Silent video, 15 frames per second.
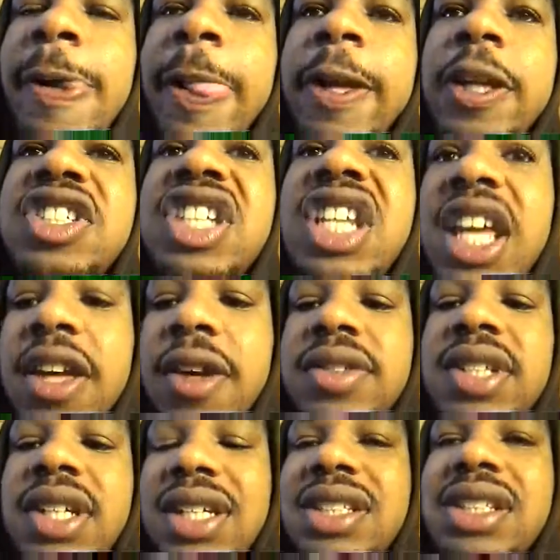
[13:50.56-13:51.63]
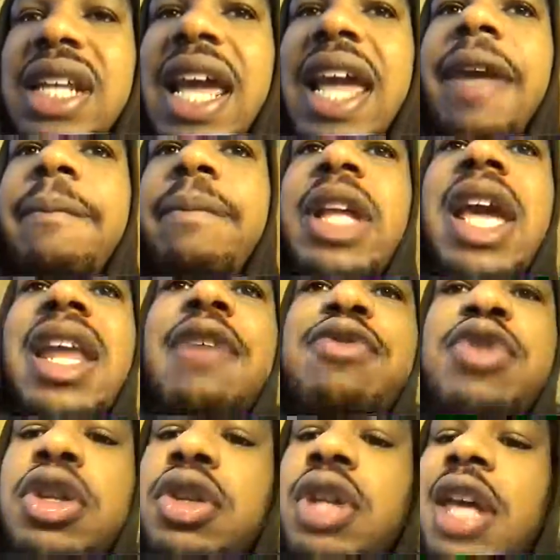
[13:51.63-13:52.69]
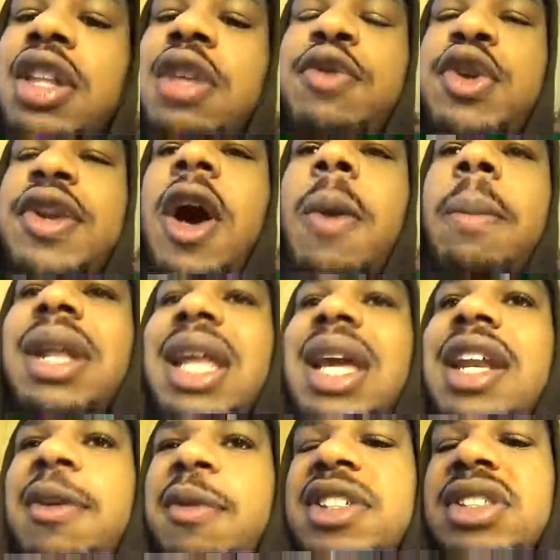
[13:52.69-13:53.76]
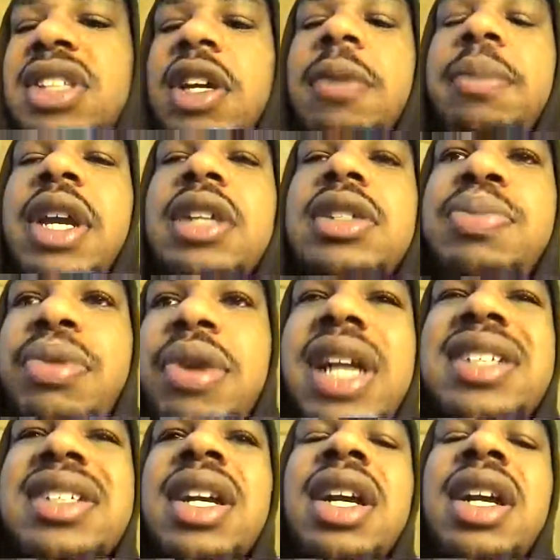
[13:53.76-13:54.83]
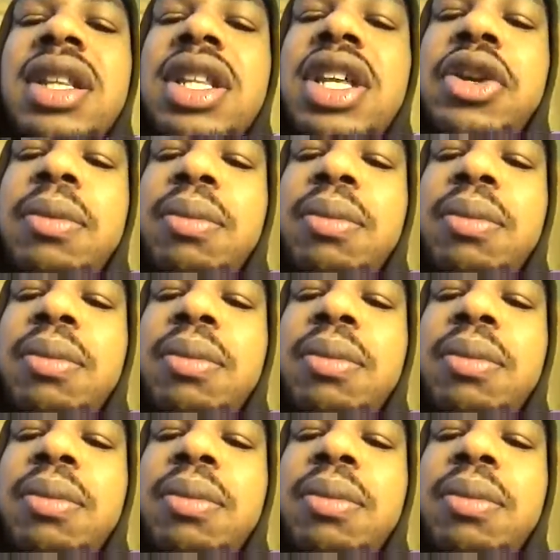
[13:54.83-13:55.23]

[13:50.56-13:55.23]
still to this day. And if you don't believe that we're still being oppressed, then you're